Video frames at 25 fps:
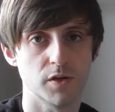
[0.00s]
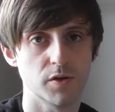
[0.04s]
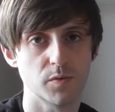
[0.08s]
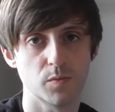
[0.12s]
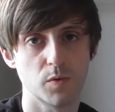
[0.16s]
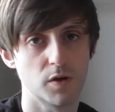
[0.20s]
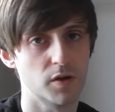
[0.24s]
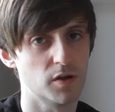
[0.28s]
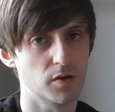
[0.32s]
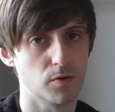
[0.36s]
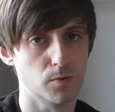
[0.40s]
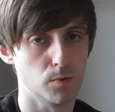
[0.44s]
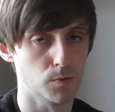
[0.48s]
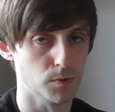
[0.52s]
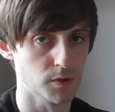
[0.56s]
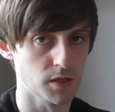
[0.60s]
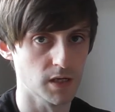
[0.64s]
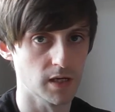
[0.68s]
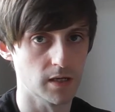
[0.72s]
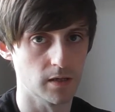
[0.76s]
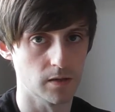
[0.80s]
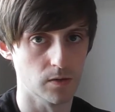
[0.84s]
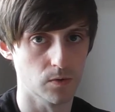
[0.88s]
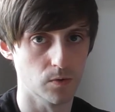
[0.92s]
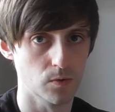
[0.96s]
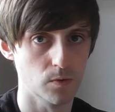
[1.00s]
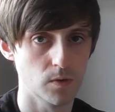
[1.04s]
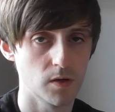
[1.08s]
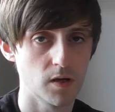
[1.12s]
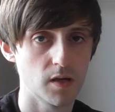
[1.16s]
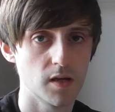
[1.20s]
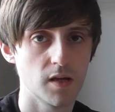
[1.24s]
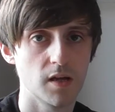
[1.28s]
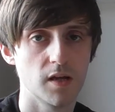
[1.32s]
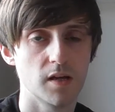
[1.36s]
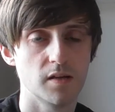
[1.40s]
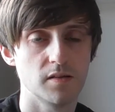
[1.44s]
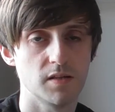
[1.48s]
I didn't want an old yellow
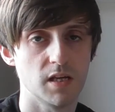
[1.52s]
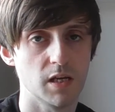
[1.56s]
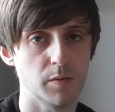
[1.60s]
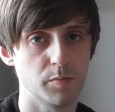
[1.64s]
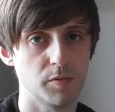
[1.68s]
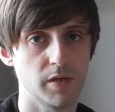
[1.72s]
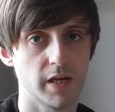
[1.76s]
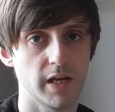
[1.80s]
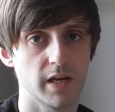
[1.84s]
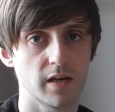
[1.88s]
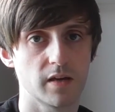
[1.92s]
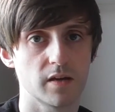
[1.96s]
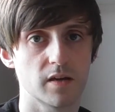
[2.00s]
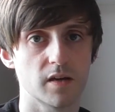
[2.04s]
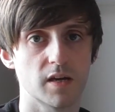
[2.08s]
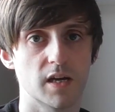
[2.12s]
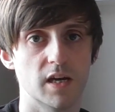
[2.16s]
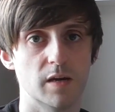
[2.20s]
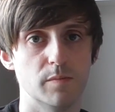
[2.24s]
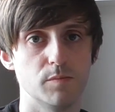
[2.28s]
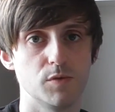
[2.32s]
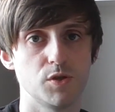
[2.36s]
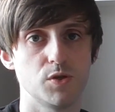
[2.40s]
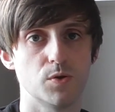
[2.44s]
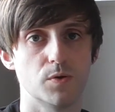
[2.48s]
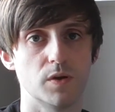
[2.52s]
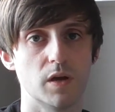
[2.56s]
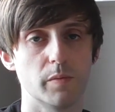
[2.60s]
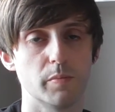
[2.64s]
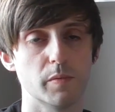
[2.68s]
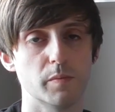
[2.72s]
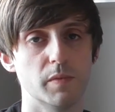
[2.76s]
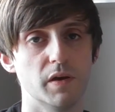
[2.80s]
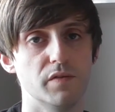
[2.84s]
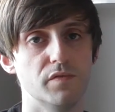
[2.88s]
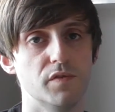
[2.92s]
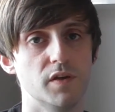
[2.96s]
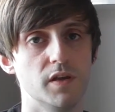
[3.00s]
tape deck um, showing
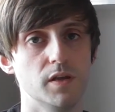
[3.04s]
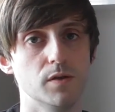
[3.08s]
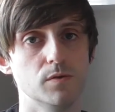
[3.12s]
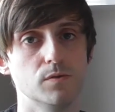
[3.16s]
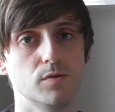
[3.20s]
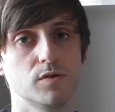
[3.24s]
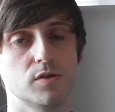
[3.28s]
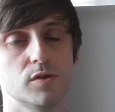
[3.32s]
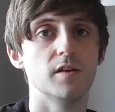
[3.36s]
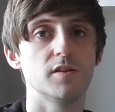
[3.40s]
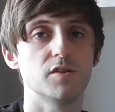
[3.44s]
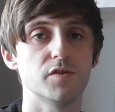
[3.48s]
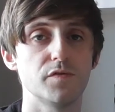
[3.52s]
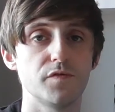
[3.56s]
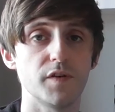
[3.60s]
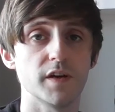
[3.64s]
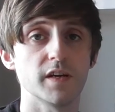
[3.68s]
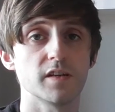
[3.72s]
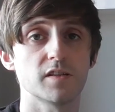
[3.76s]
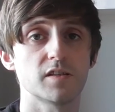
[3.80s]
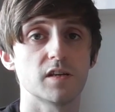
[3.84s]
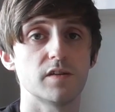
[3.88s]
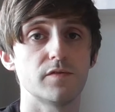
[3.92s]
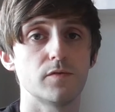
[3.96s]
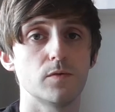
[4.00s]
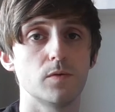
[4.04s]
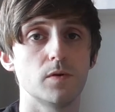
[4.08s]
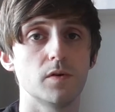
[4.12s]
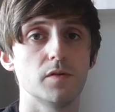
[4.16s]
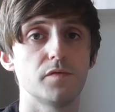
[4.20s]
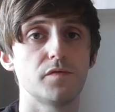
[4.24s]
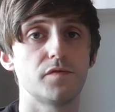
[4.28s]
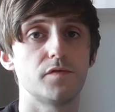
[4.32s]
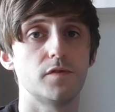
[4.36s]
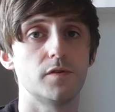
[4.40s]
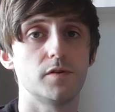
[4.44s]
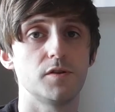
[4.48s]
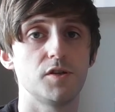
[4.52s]
up in my videos. So thanks
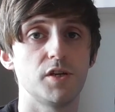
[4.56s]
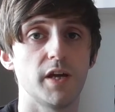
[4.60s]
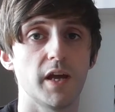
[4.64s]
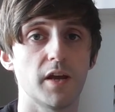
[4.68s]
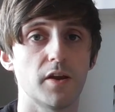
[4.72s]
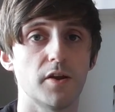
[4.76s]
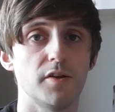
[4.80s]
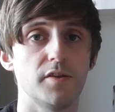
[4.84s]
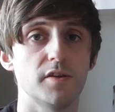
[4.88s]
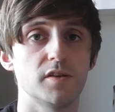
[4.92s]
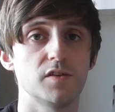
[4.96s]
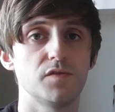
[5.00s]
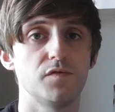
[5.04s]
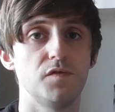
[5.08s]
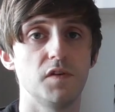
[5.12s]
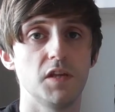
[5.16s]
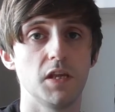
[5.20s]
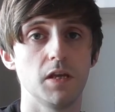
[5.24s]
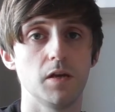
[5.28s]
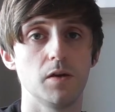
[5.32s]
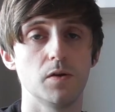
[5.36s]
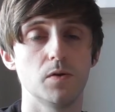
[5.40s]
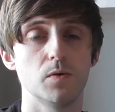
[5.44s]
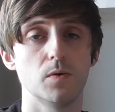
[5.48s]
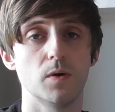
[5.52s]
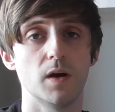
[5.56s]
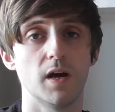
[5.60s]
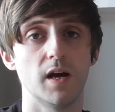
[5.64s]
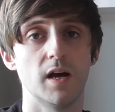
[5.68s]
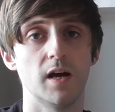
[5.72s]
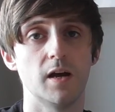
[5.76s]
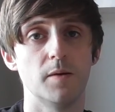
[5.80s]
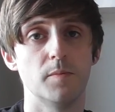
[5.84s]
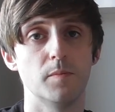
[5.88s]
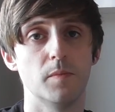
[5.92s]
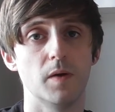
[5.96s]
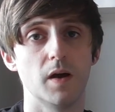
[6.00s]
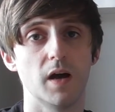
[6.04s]
everyone for checking out this video.
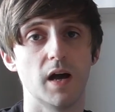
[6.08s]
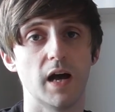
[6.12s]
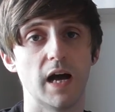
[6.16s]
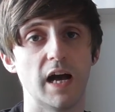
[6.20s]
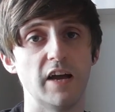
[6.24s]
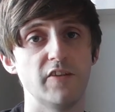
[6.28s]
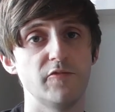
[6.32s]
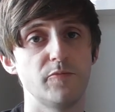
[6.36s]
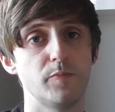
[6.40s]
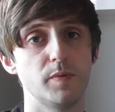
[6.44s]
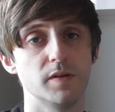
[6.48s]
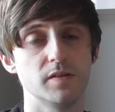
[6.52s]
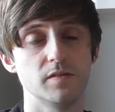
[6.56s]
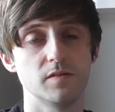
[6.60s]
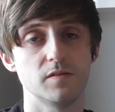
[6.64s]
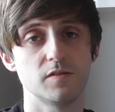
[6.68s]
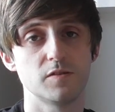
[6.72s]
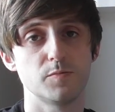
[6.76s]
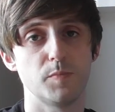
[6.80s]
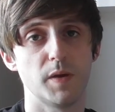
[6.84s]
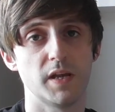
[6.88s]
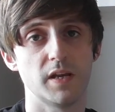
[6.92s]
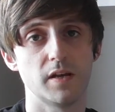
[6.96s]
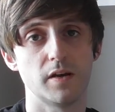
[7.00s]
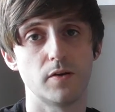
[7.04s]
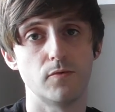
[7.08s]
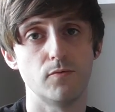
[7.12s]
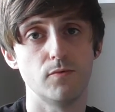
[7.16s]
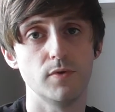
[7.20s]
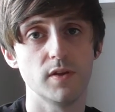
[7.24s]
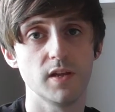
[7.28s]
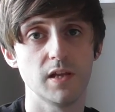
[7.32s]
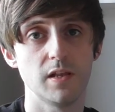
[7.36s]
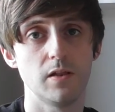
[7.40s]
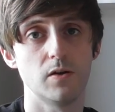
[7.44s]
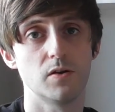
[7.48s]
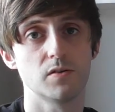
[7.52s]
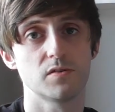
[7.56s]
Um, I've been spending a
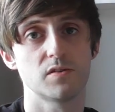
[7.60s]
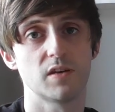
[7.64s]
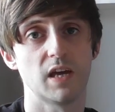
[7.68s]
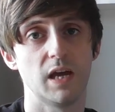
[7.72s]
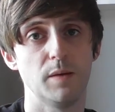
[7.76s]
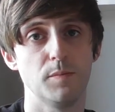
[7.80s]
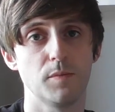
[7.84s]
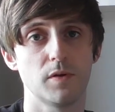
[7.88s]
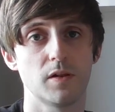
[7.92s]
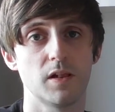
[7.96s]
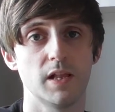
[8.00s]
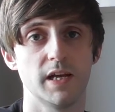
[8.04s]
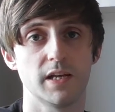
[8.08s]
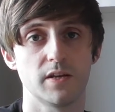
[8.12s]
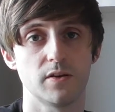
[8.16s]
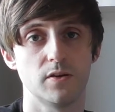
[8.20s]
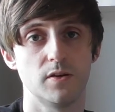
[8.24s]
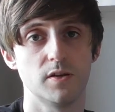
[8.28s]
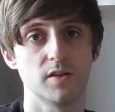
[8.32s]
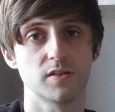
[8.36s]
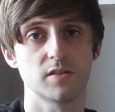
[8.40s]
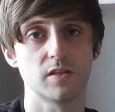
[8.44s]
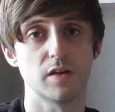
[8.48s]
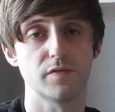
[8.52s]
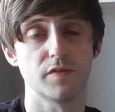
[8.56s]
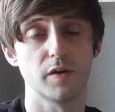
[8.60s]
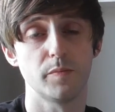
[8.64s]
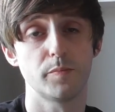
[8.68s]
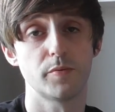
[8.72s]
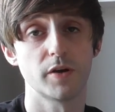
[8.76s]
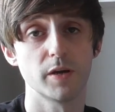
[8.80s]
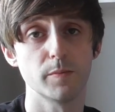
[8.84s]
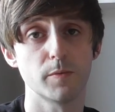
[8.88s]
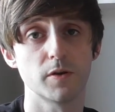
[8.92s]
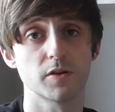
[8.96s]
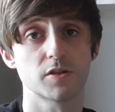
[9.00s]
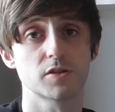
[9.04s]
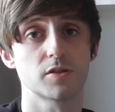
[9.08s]
really long time collecting all stuff. I
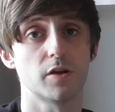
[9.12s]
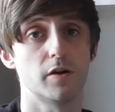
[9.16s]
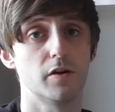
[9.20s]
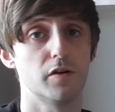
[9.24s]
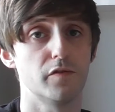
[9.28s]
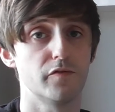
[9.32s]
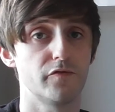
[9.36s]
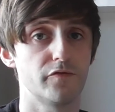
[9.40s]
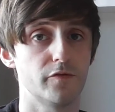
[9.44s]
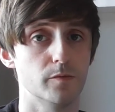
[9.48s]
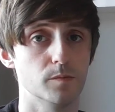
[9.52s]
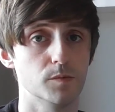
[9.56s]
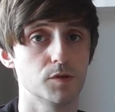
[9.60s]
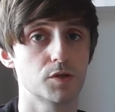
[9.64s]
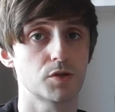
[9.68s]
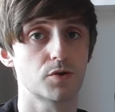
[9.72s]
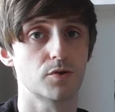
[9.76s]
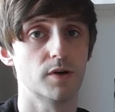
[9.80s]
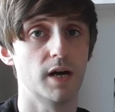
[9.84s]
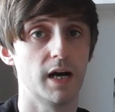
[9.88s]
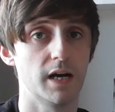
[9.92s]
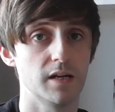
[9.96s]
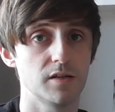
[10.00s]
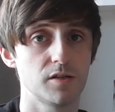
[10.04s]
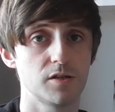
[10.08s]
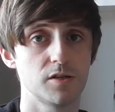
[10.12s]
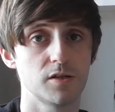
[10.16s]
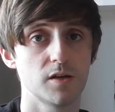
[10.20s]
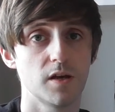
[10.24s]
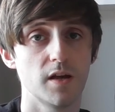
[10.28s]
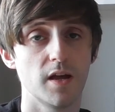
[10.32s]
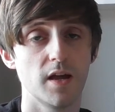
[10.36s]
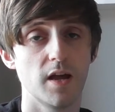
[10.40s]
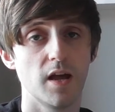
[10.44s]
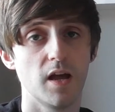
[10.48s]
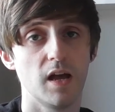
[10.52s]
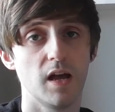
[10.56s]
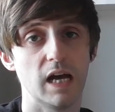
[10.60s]
pretty much started from scratch.
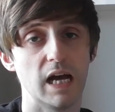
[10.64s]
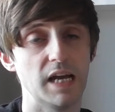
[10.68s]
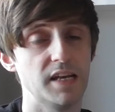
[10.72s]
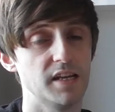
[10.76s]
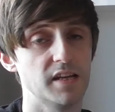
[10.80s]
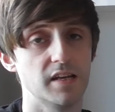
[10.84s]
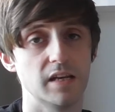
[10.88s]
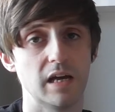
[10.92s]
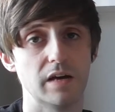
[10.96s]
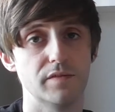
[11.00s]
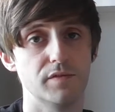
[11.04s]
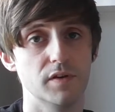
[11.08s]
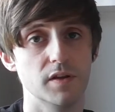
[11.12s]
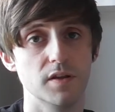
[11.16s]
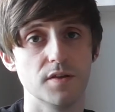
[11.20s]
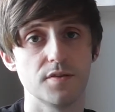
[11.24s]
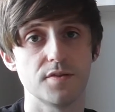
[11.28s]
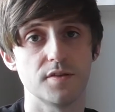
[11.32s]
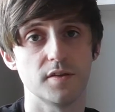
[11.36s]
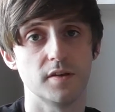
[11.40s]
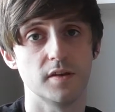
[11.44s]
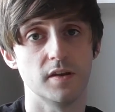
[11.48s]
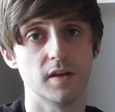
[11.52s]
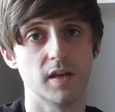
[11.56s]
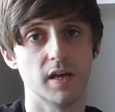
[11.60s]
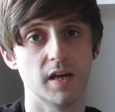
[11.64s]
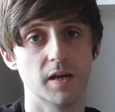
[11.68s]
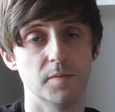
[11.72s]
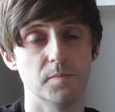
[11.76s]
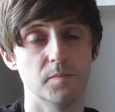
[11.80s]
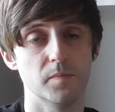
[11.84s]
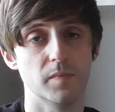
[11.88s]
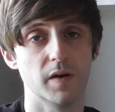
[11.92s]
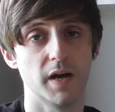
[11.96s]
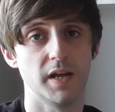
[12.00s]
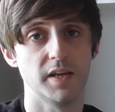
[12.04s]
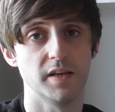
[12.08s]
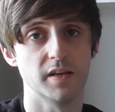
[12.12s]
I didn't have anything.
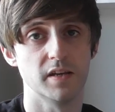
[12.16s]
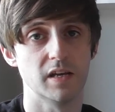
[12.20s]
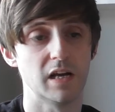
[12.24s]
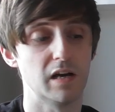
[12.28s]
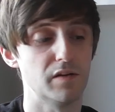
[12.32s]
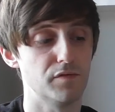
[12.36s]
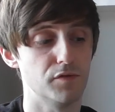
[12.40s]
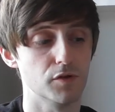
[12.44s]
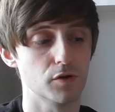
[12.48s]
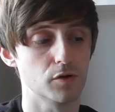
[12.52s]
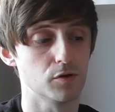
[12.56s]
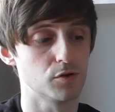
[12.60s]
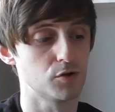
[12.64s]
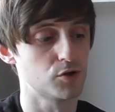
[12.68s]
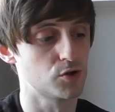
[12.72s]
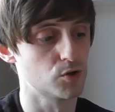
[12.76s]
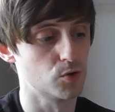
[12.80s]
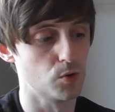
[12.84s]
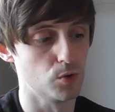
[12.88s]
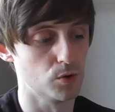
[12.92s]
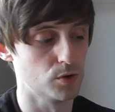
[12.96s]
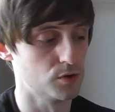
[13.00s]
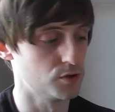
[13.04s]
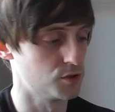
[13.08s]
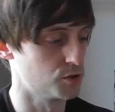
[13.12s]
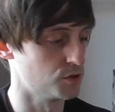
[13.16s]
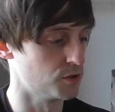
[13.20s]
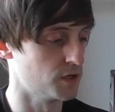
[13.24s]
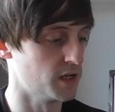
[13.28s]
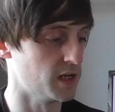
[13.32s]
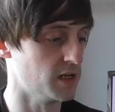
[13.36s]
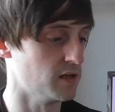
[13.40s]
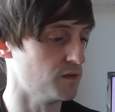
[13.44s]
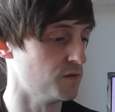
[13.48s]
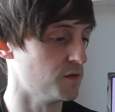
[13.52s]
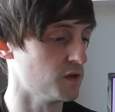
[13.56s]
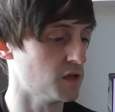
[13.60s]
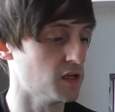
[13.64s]
Um, I didn't have the controllers or
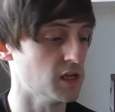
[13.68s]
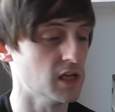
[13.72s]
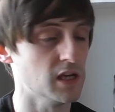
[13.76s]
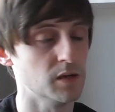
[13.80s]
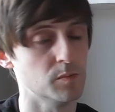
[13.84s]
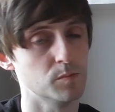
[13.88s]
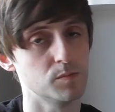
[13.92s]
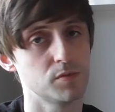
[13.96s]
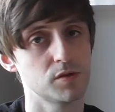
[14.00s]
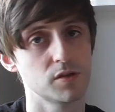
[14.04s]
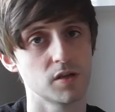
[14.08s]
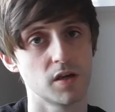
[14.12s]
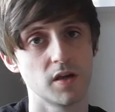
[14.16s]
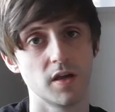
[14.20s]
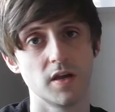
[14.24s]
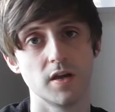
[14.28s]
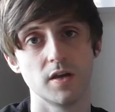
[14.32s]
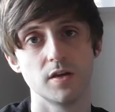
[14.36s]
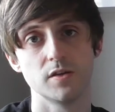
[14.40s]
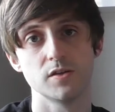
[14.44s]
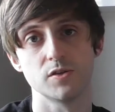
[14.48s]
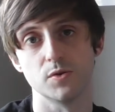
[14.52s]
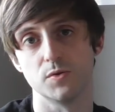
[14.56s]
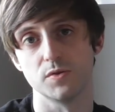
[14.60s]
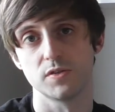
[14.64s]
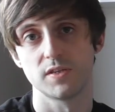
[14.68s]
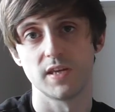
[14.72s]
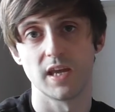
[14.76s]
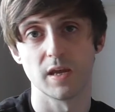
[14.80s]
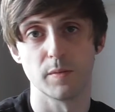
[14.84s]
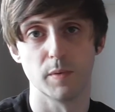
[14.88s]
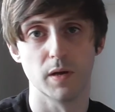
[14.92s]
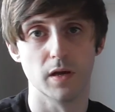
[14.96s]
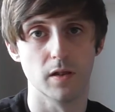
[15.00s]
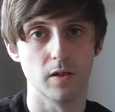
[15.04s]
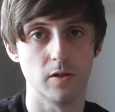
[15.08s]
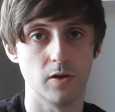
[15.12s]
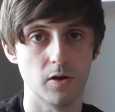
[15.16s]
any of the games, so it's
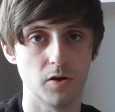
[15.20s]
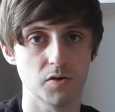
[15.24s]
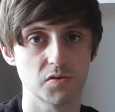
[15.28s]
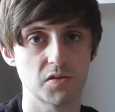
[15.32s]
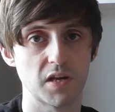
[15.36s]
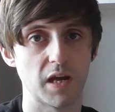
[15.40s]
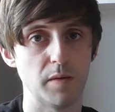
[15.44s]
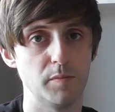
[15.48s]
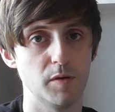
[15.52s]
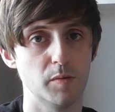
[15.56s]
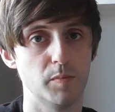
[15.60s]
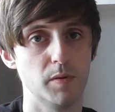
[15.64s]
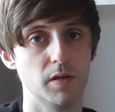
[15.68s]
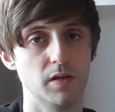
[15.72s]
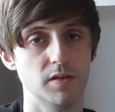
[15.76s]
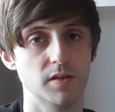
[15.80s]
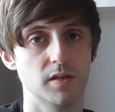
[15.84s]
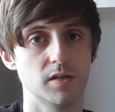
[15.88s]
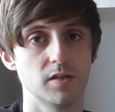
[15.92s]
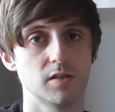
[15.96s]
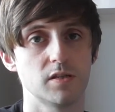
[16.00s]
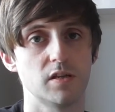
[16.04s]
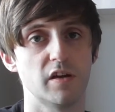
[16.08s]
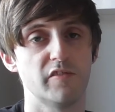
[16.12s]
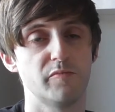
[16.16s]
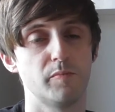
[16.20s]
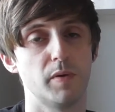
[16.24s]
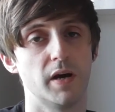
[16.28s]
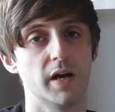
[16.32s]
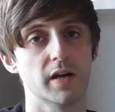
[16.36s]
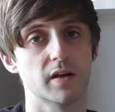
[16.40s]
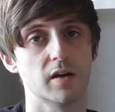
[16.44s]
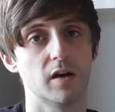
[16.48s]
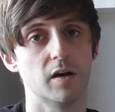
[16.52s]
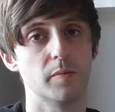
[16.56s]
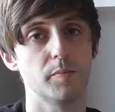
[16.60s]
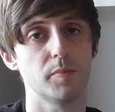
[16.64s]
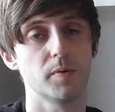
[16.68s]
taken me a long time to build this stuff
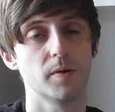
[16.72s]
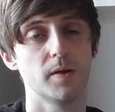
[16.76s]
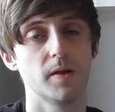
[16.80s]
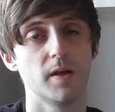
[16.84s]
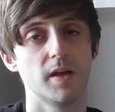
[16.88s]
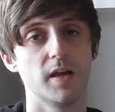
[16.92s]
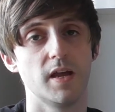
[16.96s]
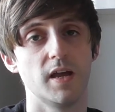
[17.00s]
back up.